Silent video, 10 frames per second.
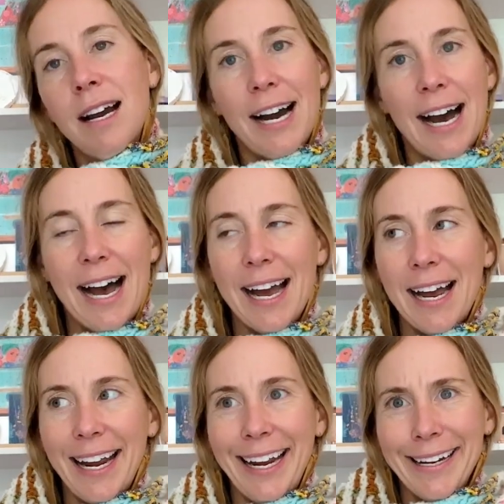
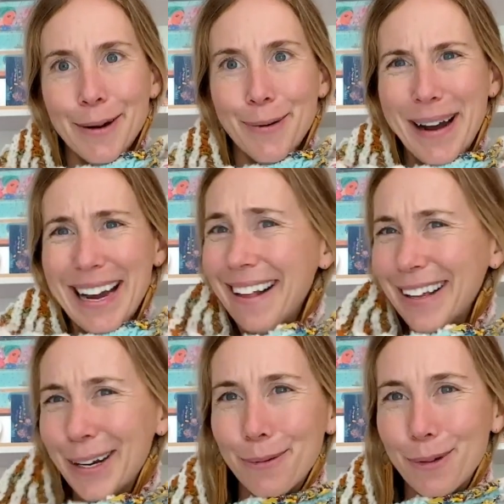I went a
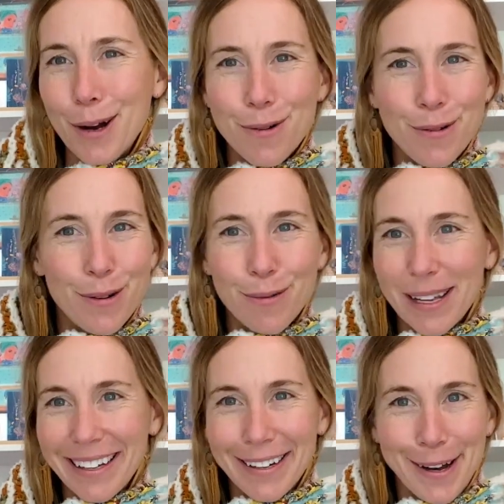little rogue
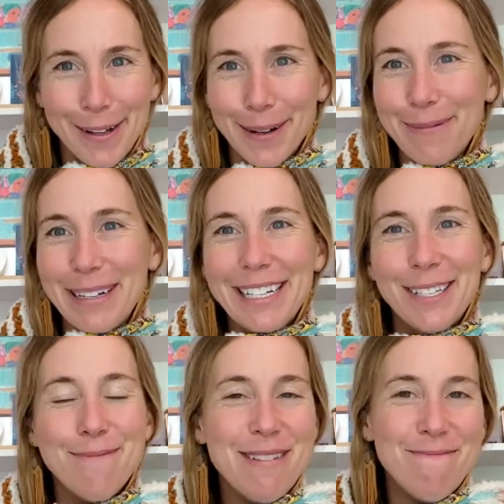with the color
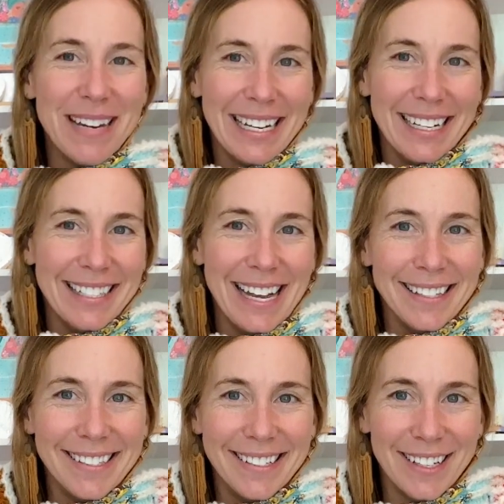placement because
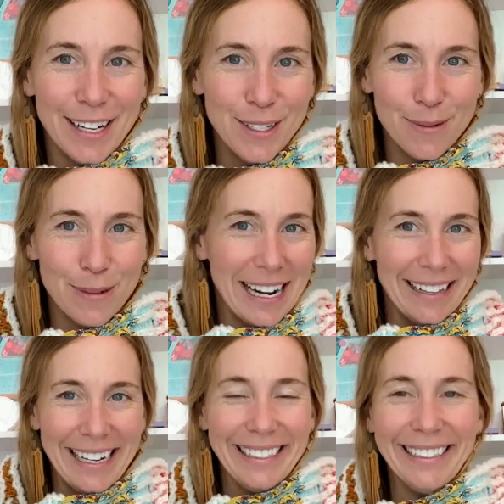that's just what I
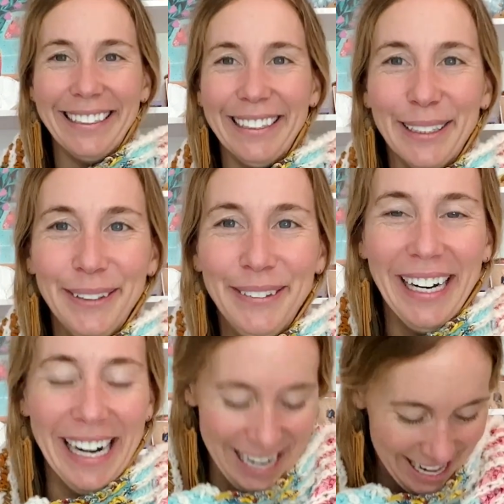like to do.
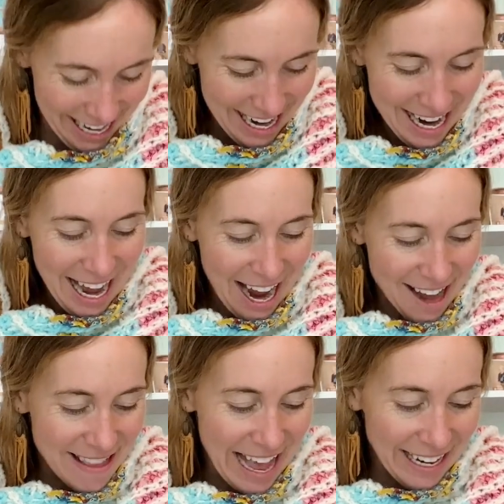
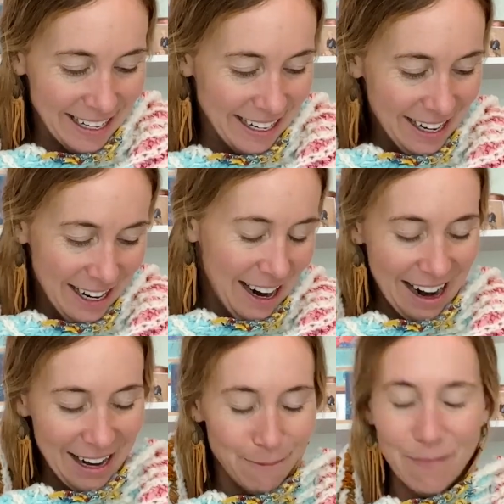And then
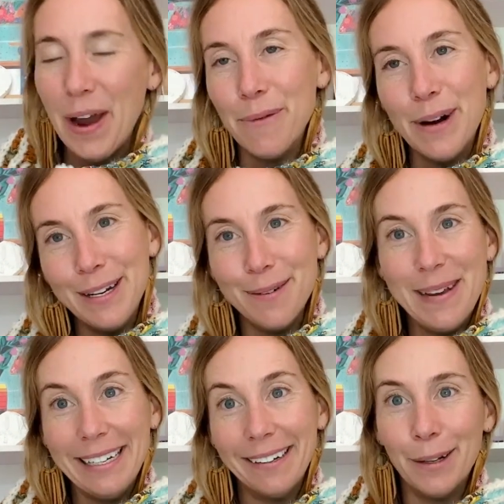I wanted to
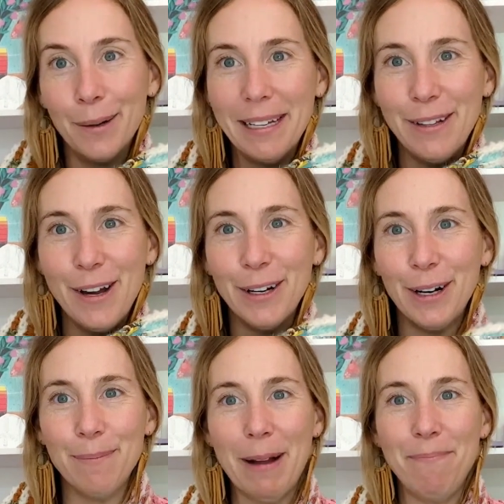make it a little bit
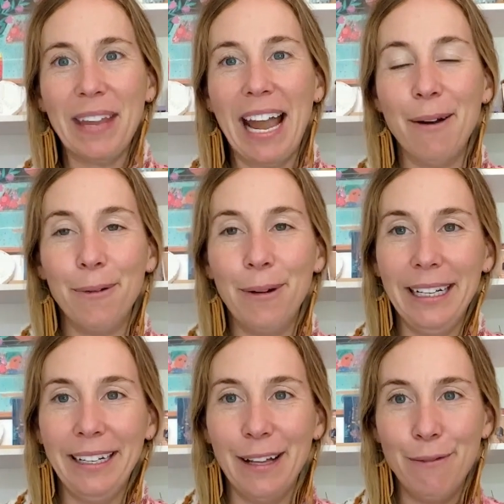longer, but I
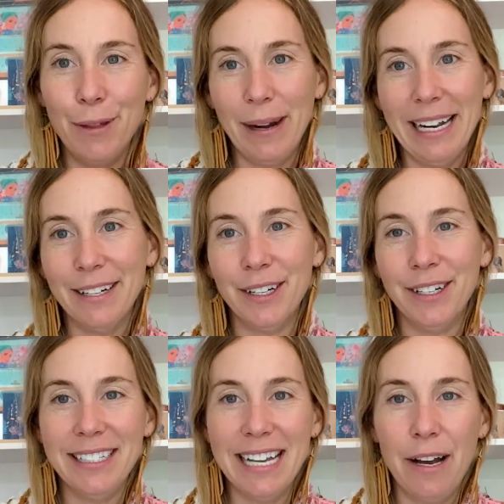really love the way it
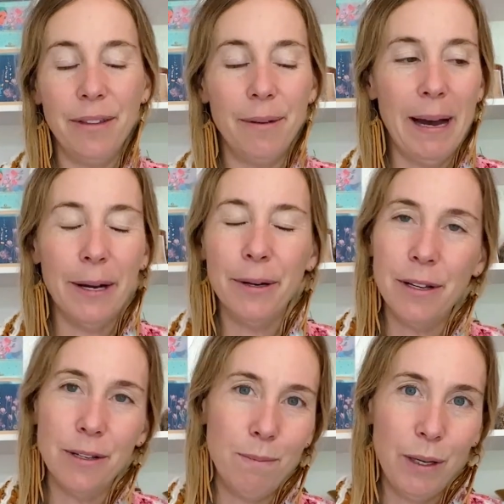turns out. The pattern
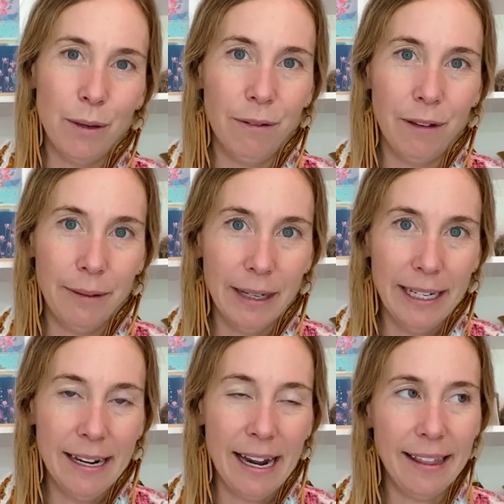is beautifully
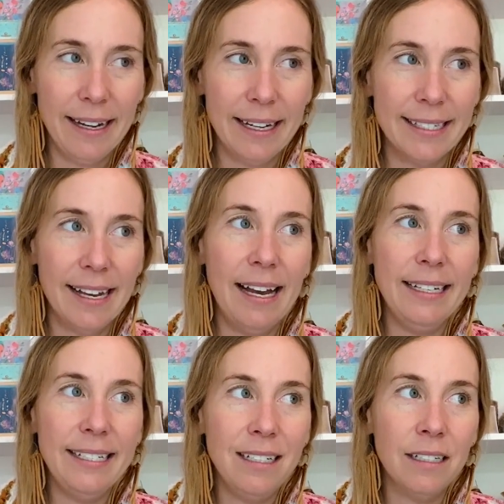written. I think it's
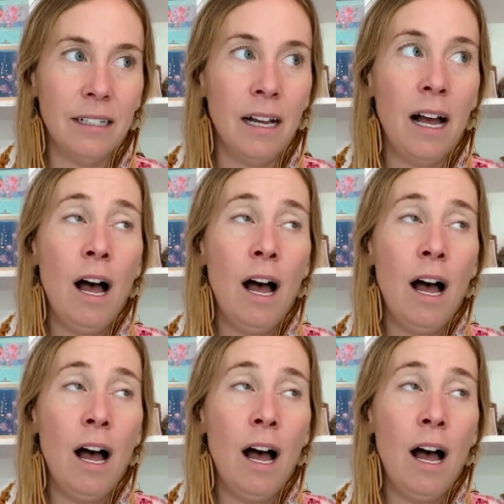ideal